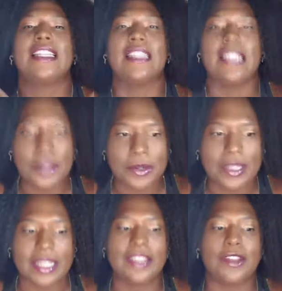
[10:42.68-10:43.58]

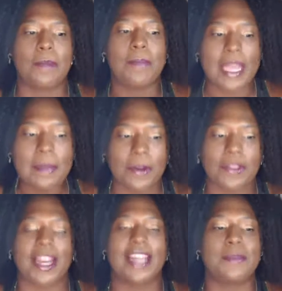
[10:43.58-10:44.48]
Literally, there are
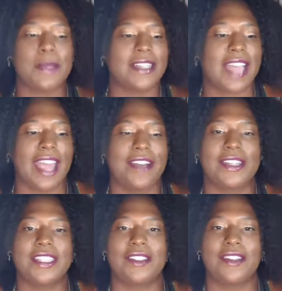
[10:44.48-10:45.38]
people that I speak to, hey,
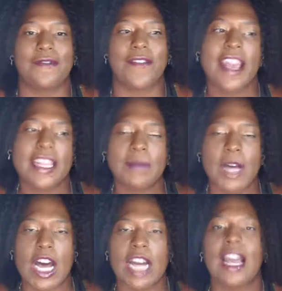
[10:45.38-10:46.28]
Crystal, on
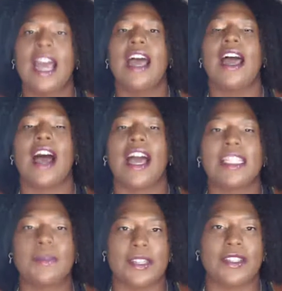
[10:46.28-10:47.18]
Facebook,
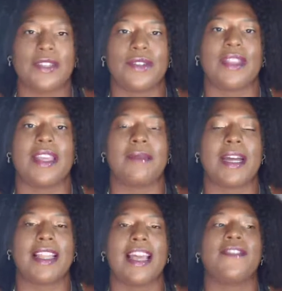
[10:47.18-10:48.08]
I speak to in
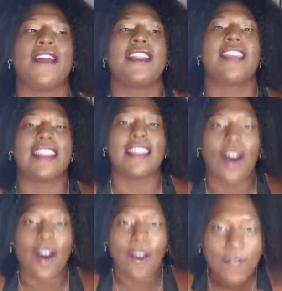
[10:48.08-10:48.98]
my life, that
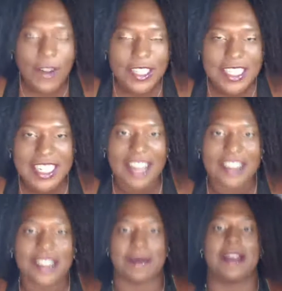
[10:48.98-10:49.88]
the first thing
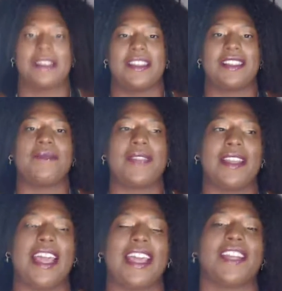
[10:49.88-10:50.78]
out of their mouth is
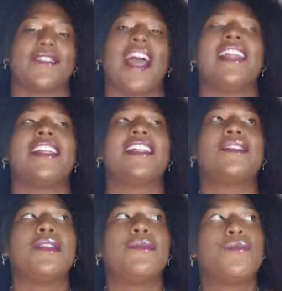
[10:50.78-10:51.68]
something negative. And it
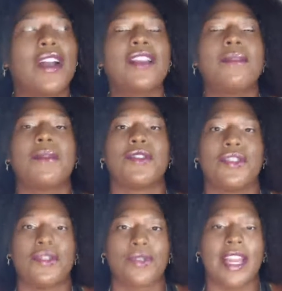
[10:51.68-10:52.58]
is one of the
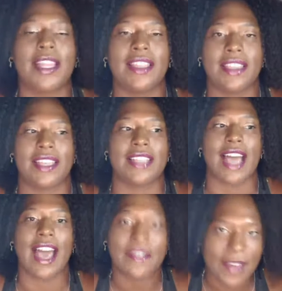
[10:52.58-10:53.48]
most draining things
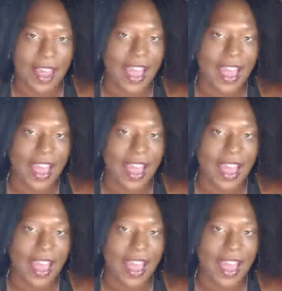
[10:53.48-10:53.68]
I've